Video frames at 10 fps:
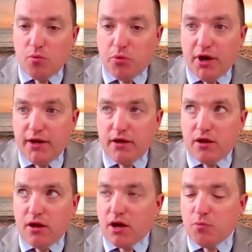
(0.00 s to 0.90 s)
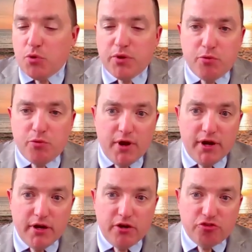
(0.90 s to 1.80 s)
but a couple of people went
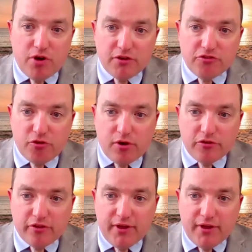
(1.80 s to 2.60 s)
into drugstores